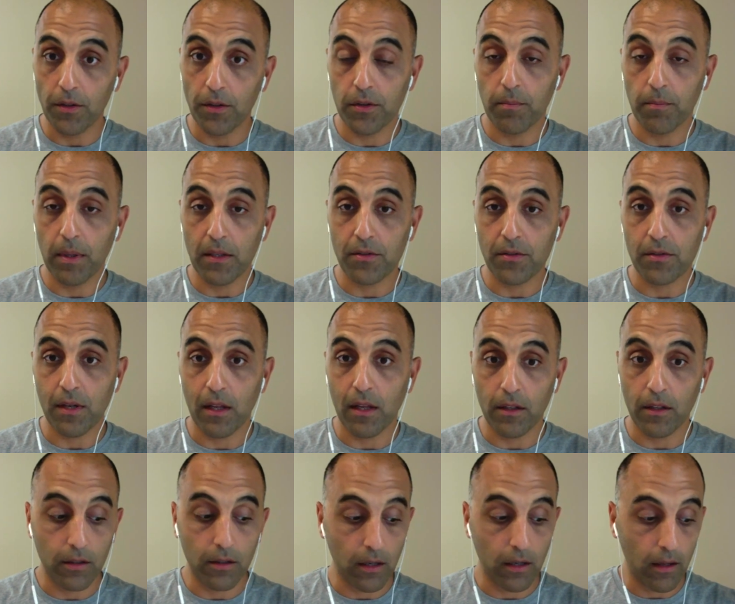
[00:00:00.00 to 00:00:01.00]
It's a
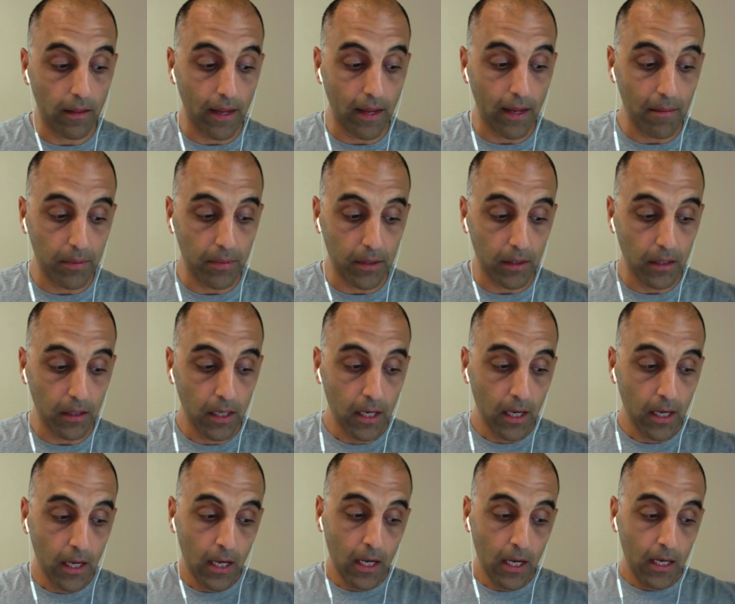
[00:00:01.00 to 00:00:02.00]
bestseller and all that. But,
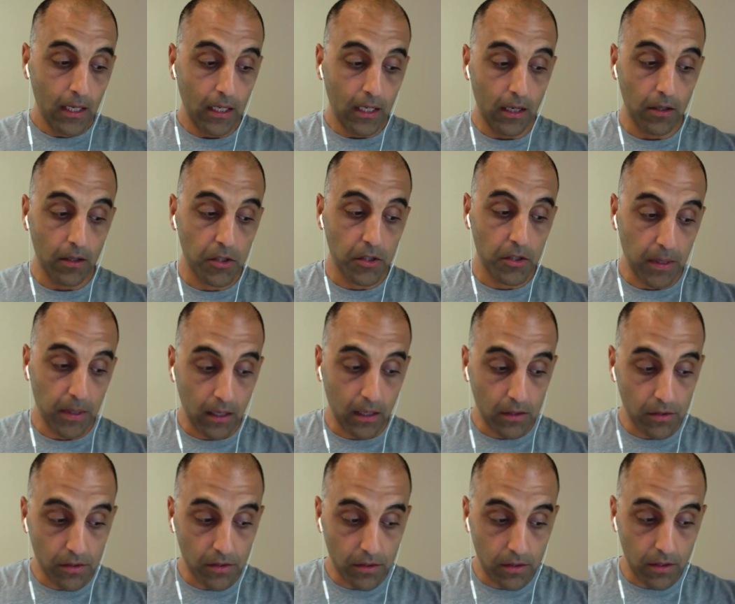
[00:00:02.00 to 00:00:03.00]
it's
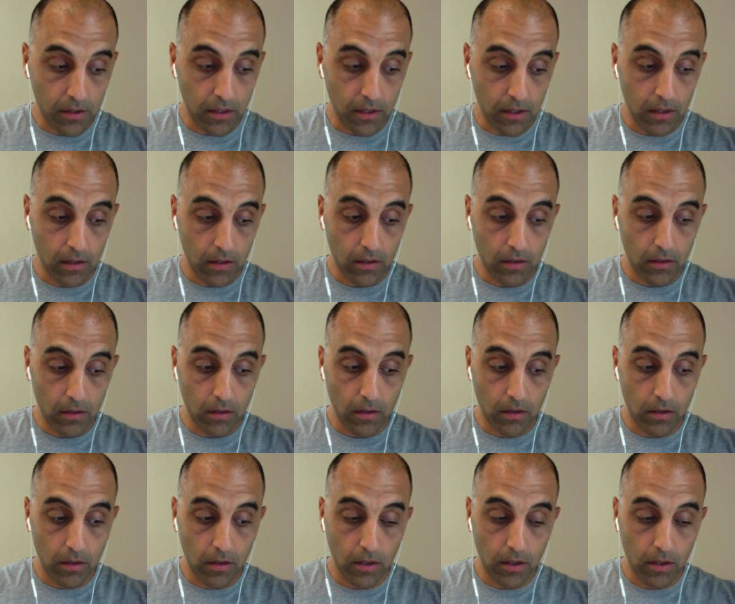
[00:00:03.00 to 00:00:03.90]
because the